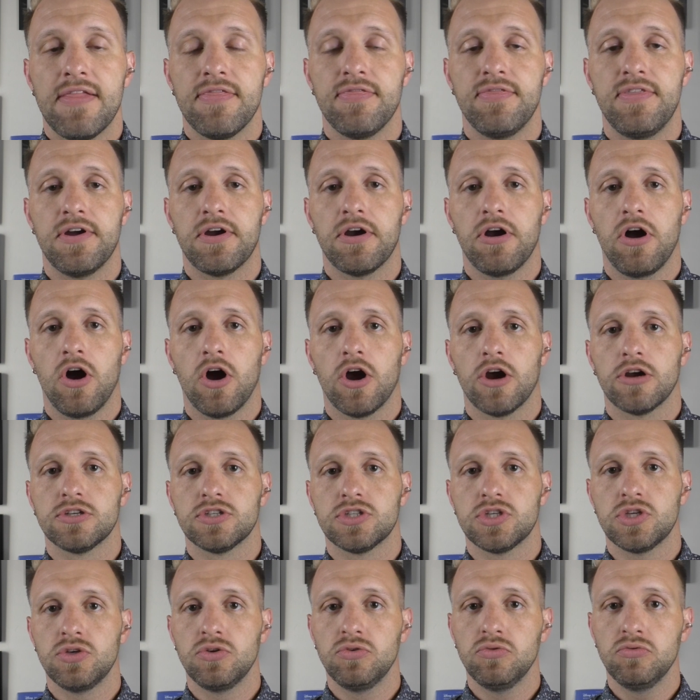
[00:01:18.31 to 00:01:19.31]
There are
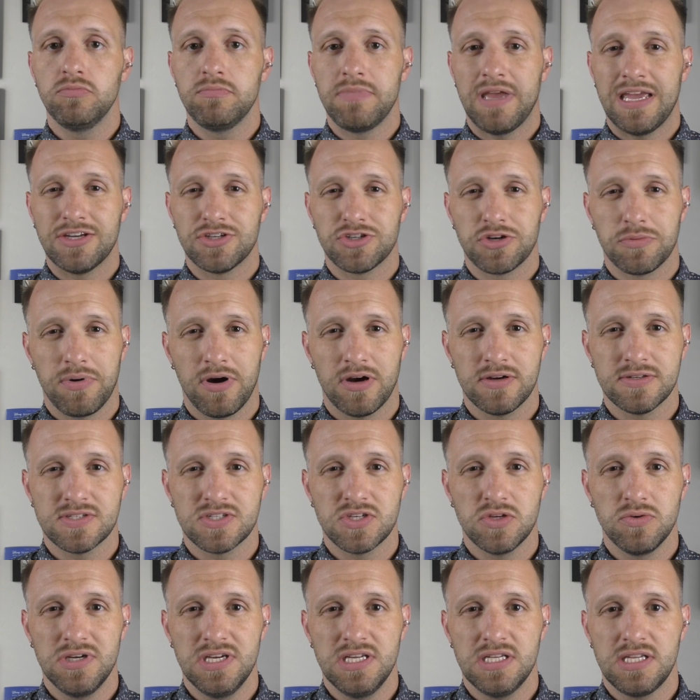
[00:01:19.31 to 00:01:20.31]
two major parts
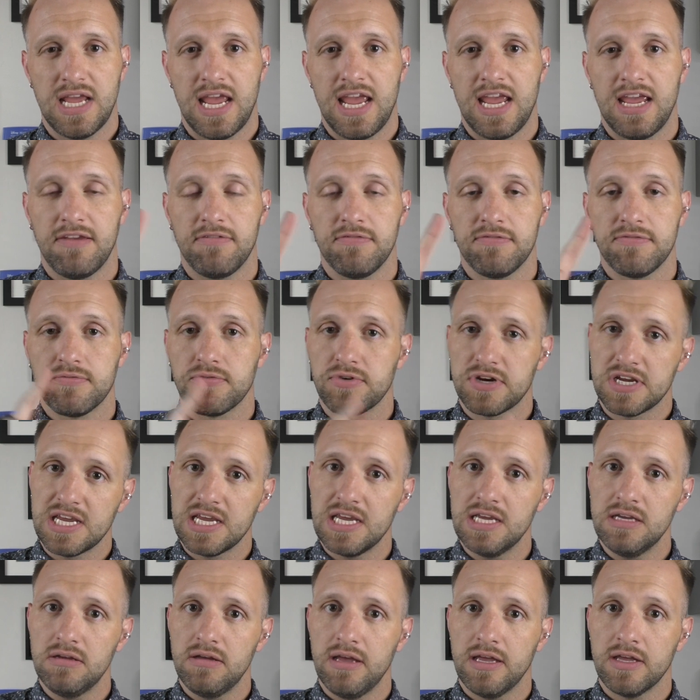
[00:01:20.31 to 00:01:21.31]
to it, a
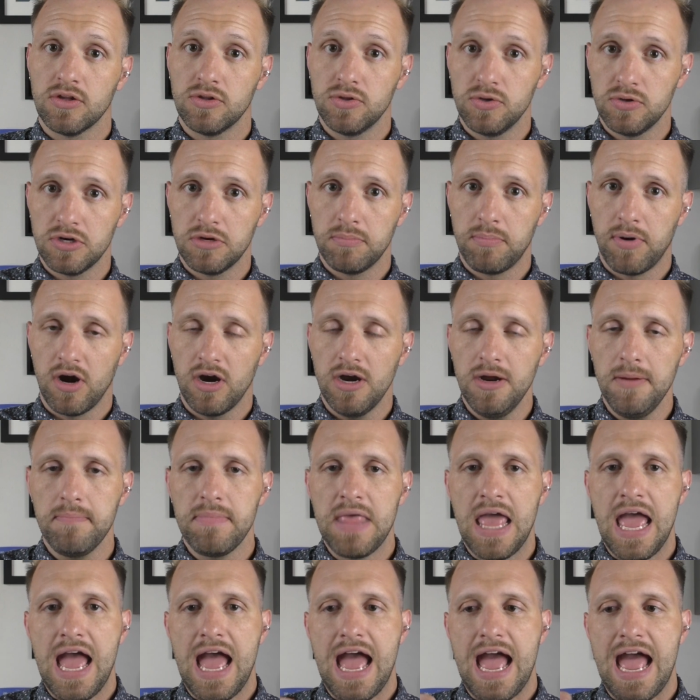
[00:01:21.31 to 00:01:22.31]
free included part
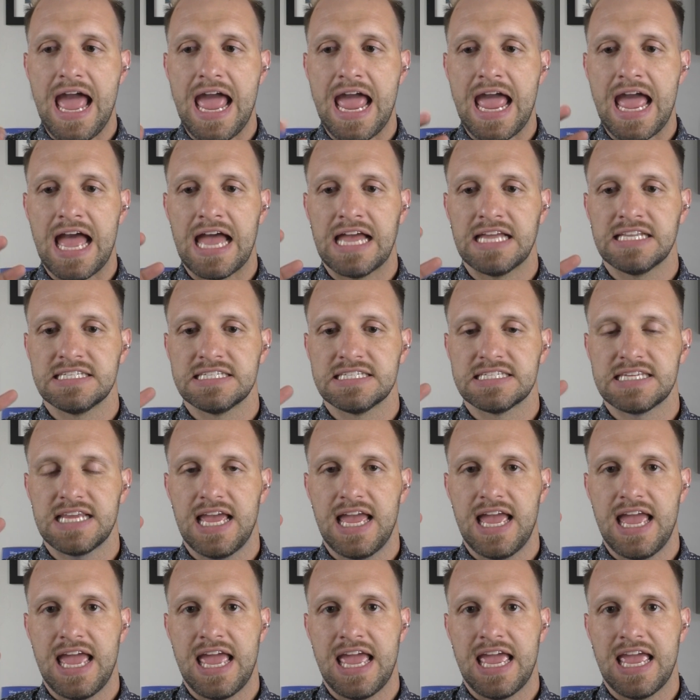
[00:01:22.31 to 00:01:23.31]
and
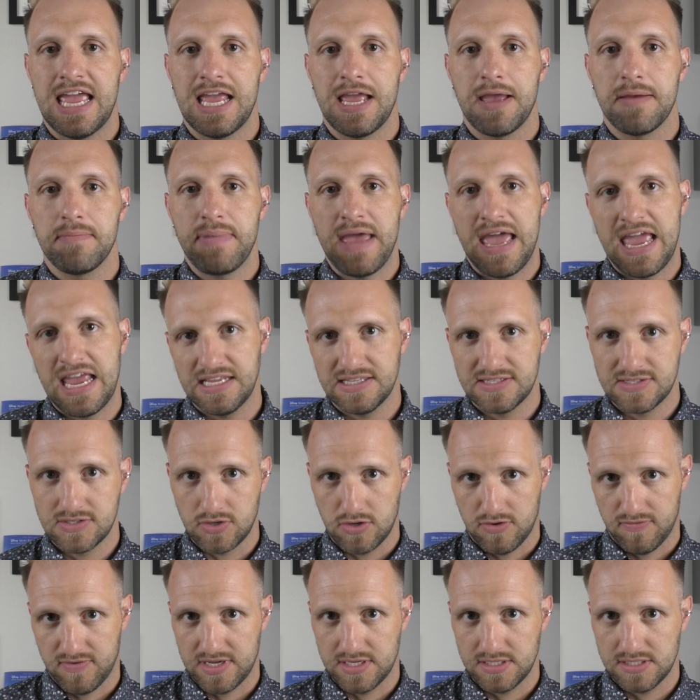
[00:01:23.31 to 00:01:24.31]
a paid
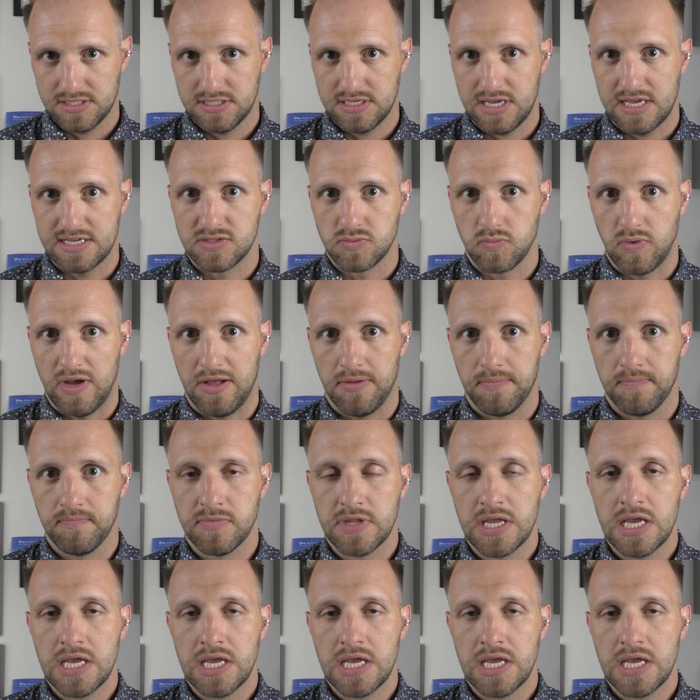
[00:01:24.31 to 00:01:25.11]
service as well.